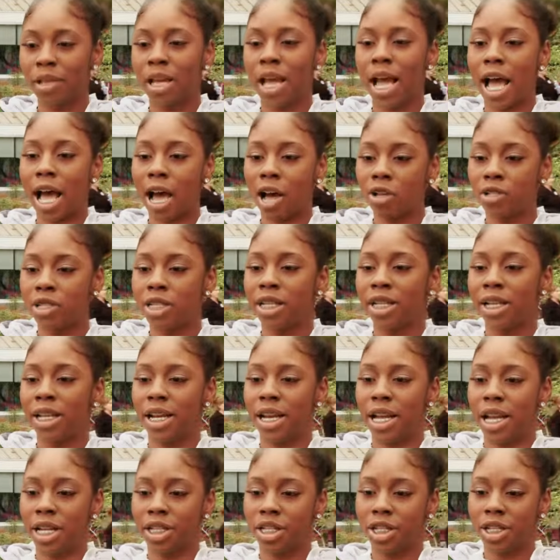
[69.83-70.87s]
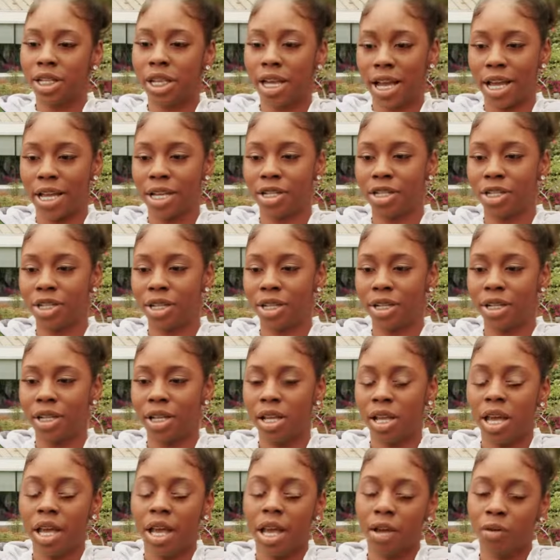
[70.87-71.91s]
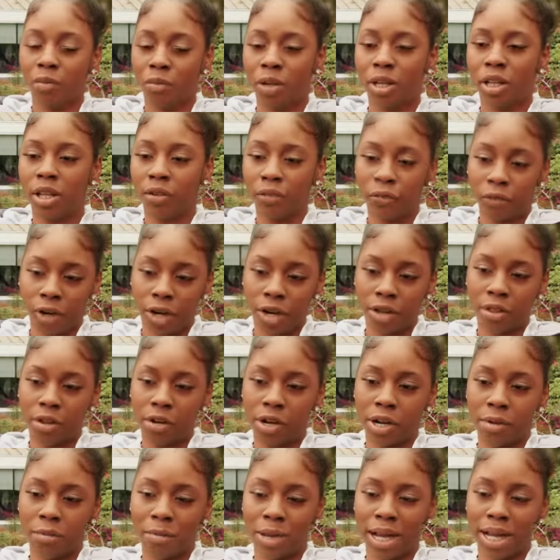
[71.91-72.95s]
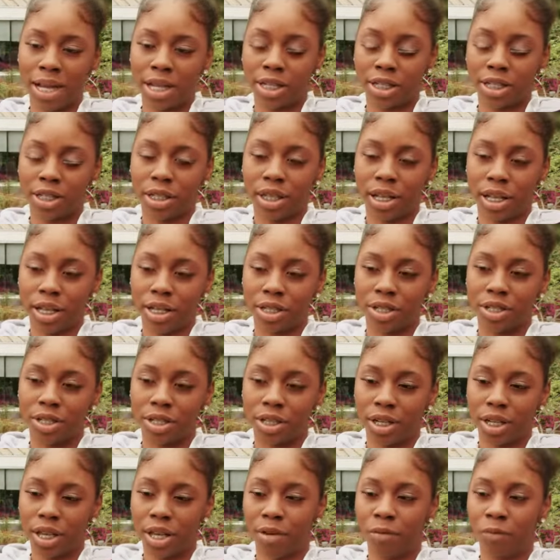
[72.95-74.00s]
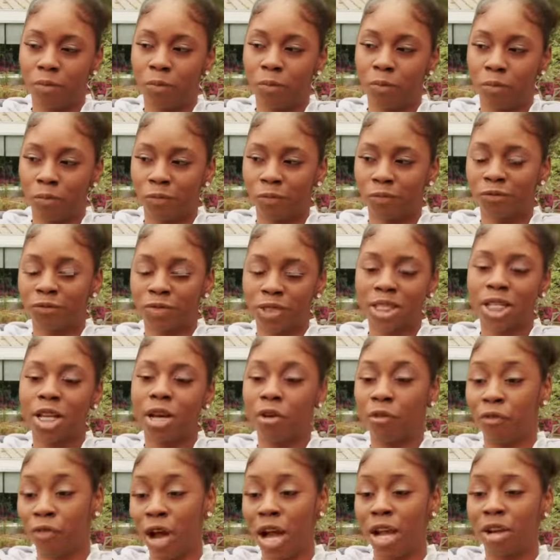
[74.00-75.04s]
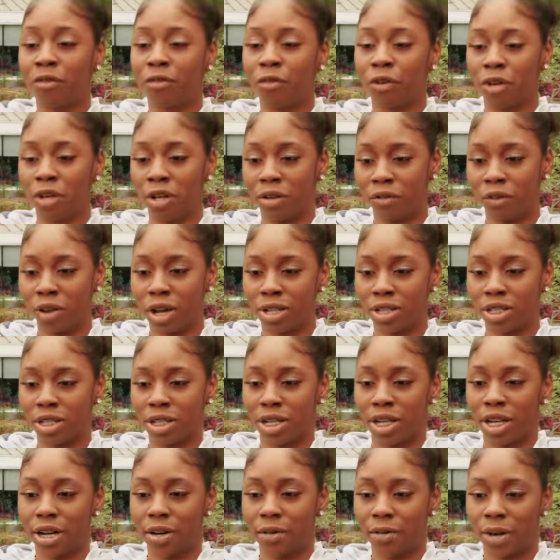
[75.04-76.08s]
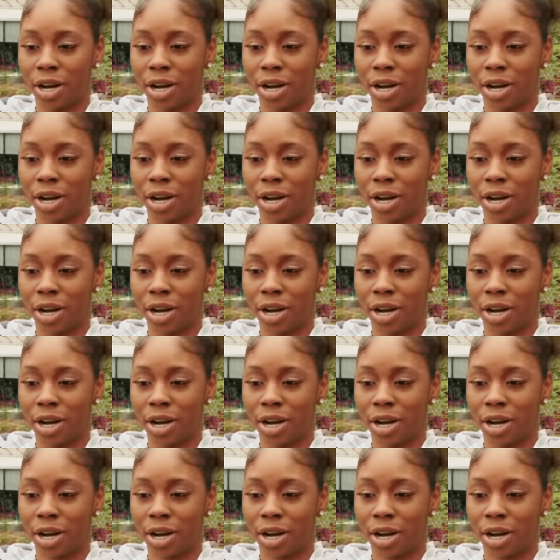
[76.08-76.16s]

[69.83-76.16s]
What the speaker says: housing and education, and really furthering my education and still fighting for the foster care